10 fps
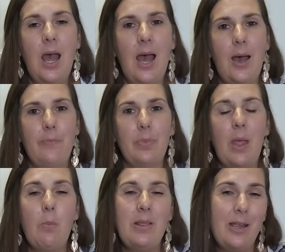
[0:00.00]

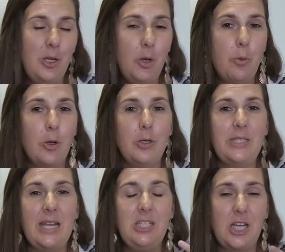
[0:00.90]
And when they're newborns,
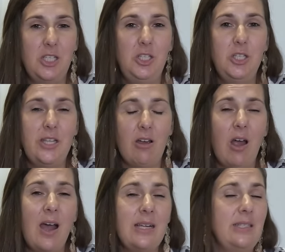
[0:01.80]
they just use their
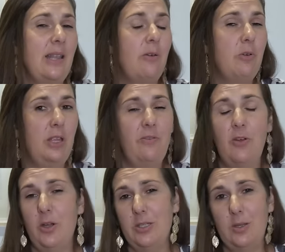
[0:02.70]
eyes and they really
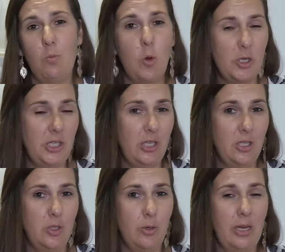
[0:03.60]
focus on watching
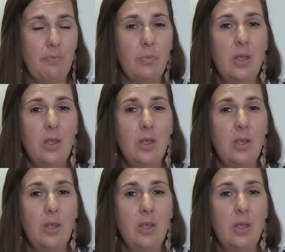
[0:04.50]
the toy.